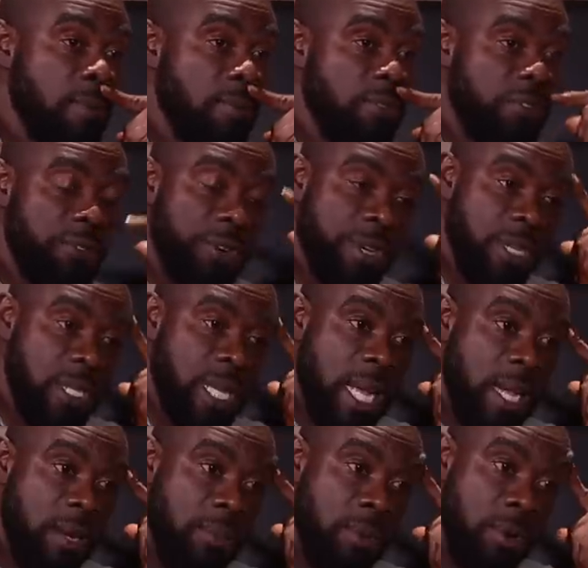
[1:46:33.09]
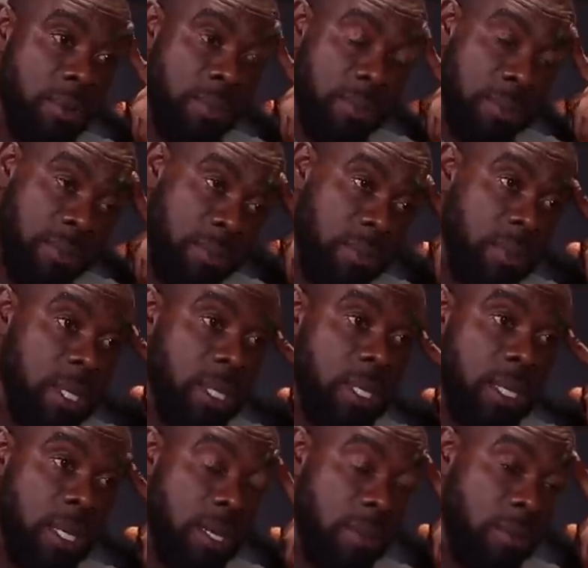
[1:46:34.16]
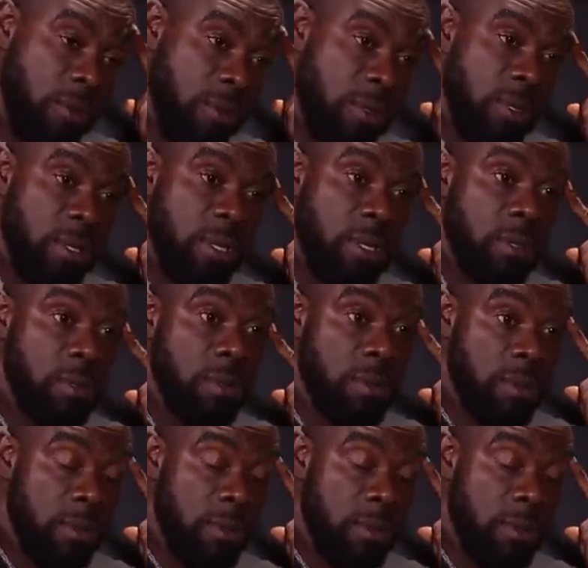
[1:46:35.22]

my first album came out. Yeah.